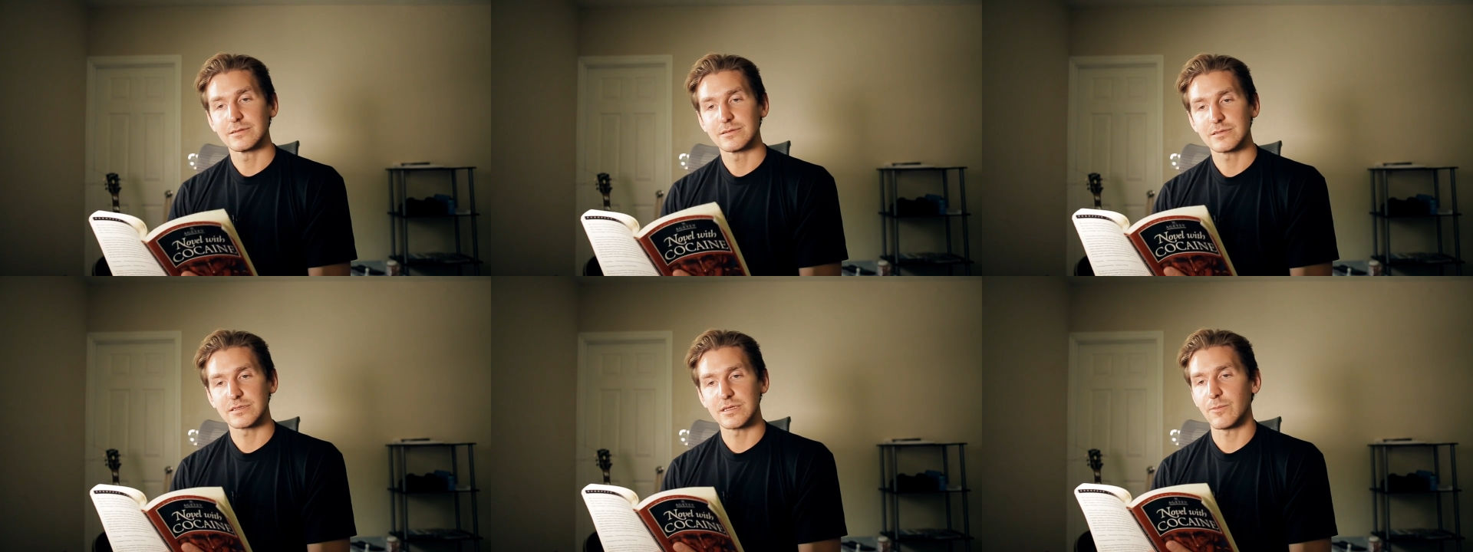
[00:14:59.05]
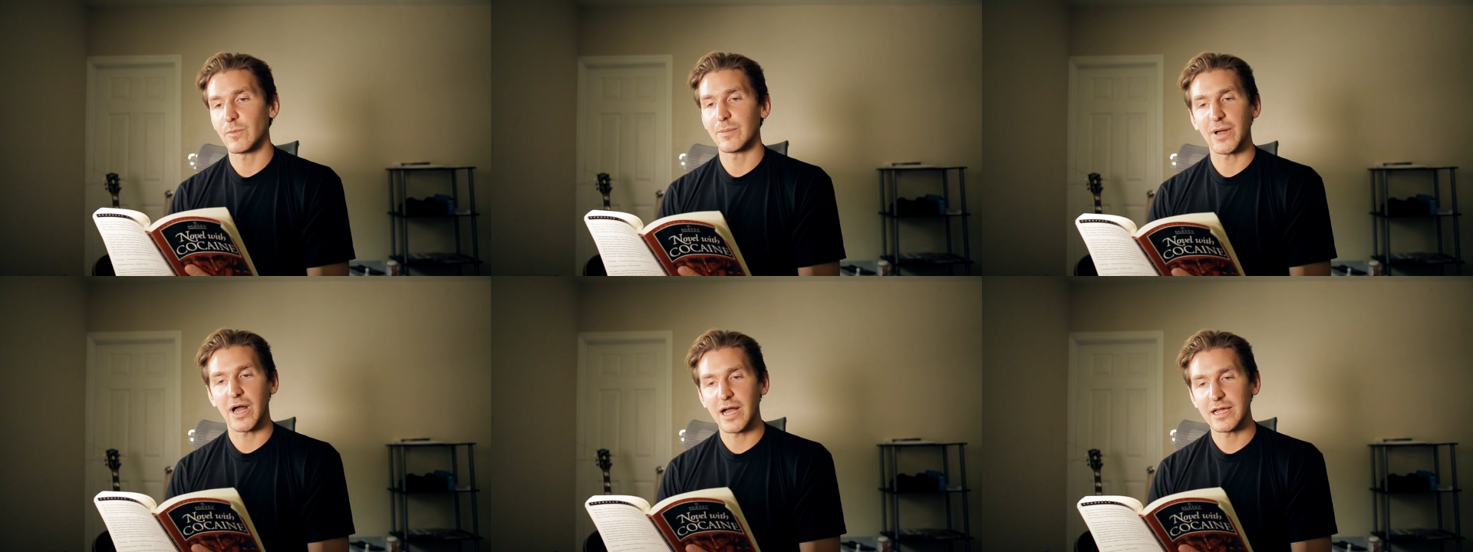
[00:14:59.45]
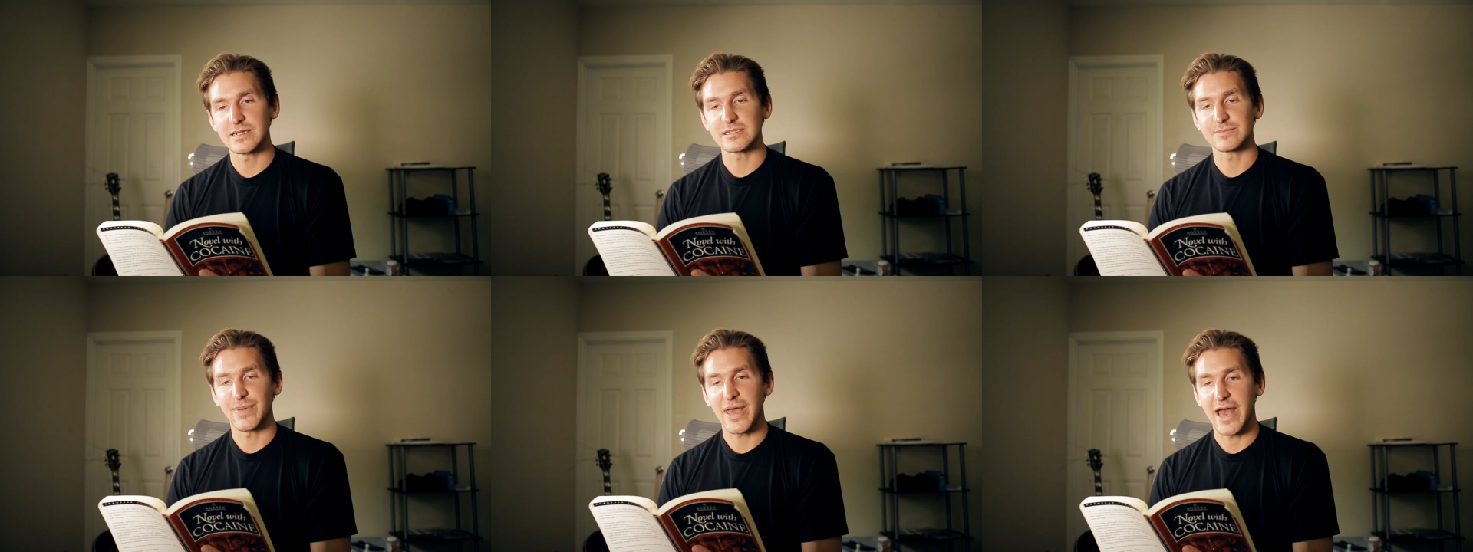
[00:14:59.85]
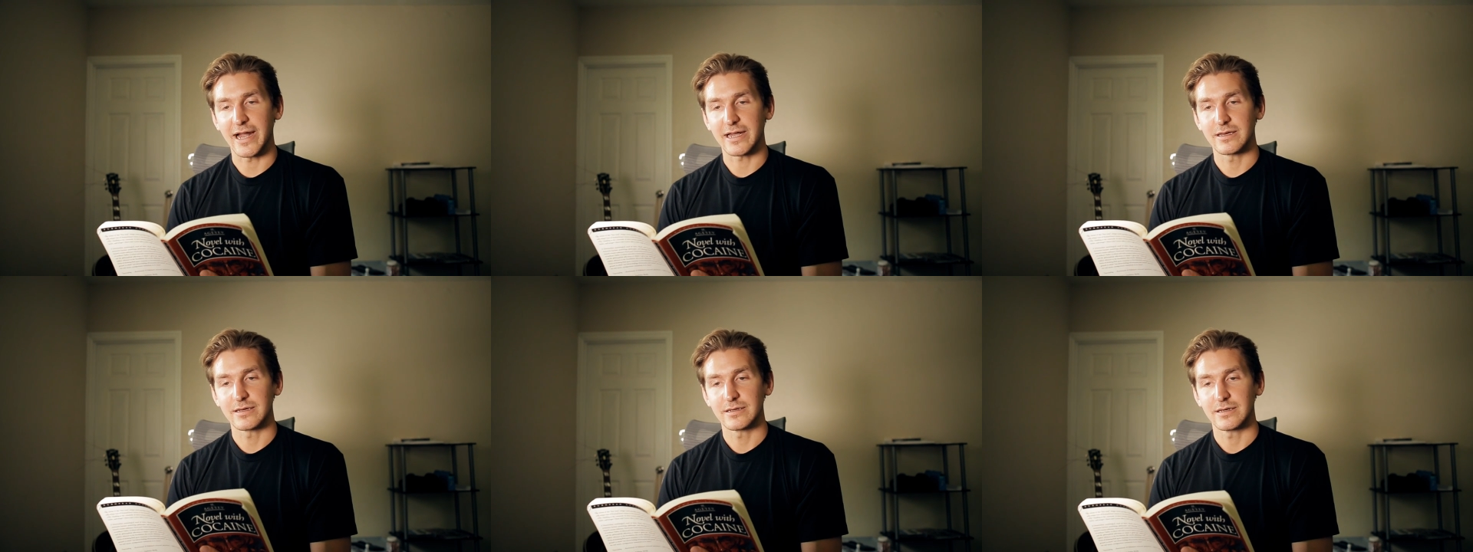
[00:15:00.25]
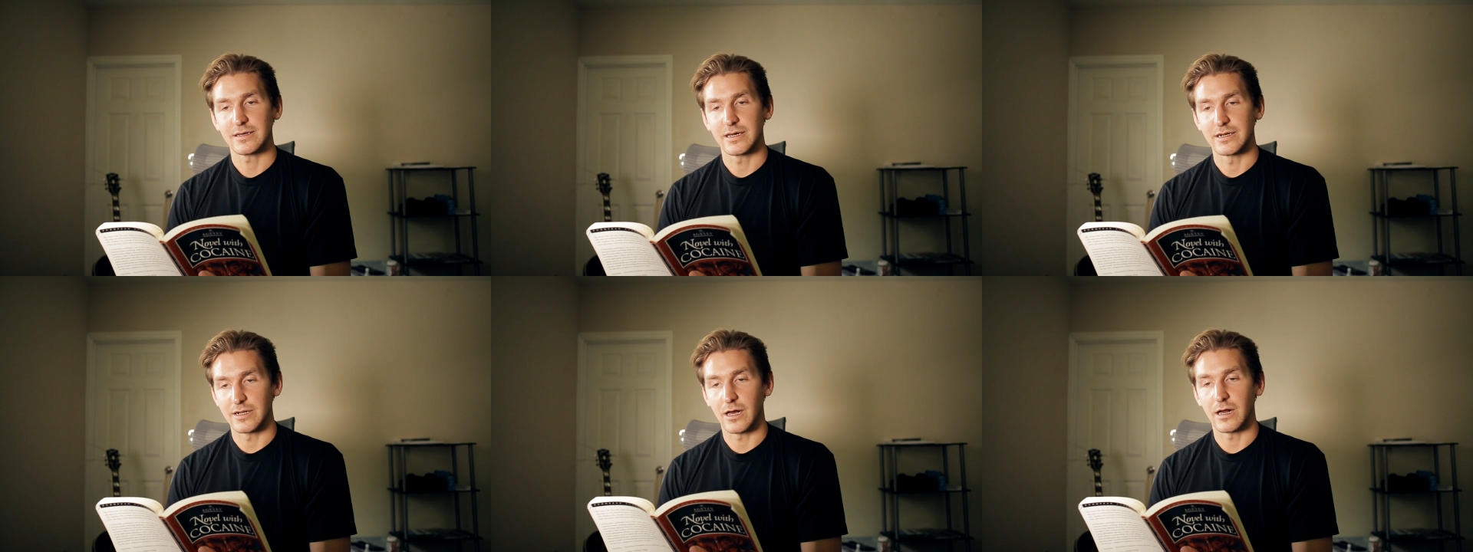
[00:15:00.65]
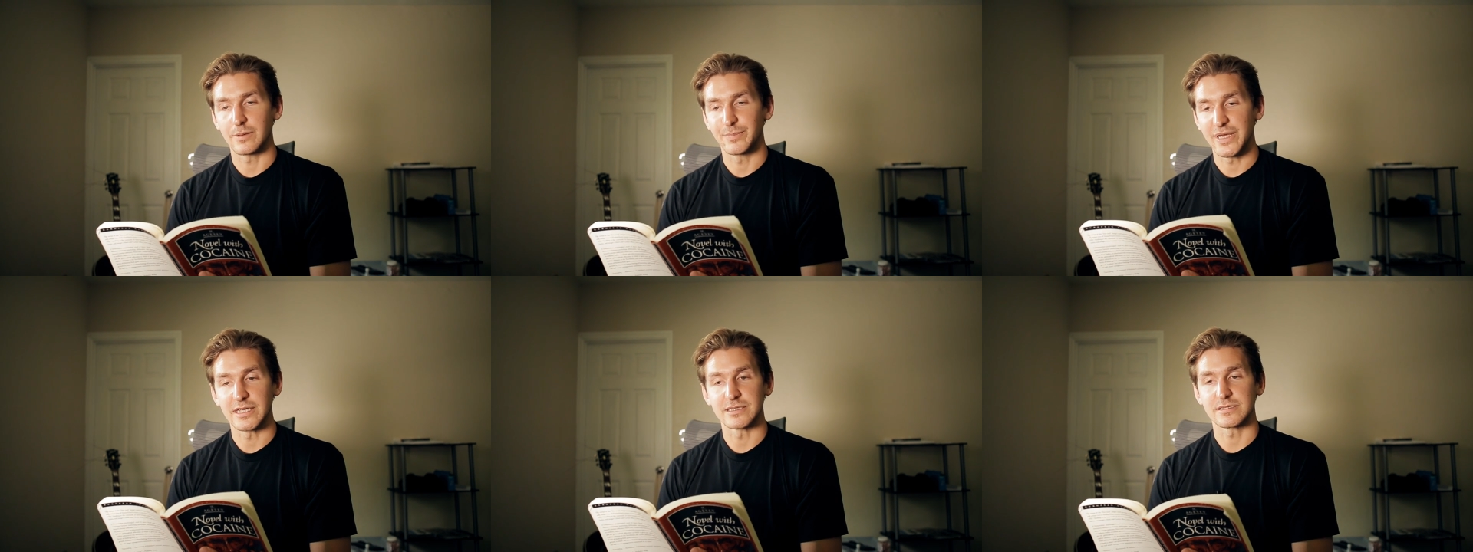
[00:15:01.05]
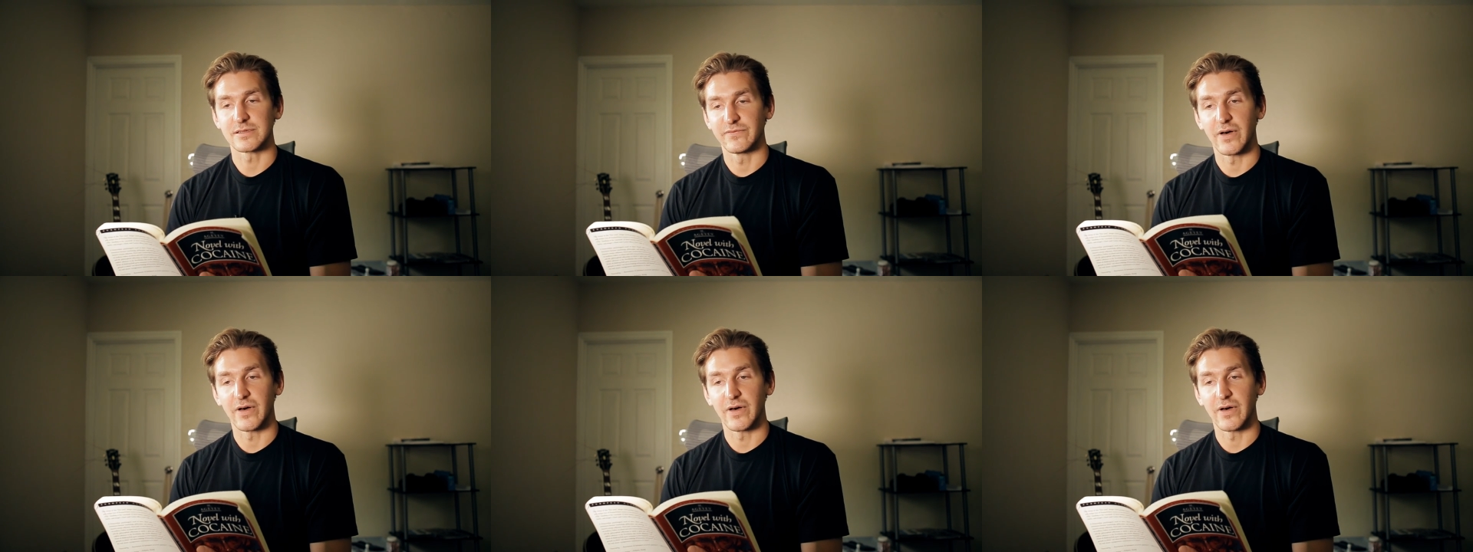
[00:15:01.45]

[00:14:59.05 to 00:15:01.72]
somewhere behind his back, a dog begins to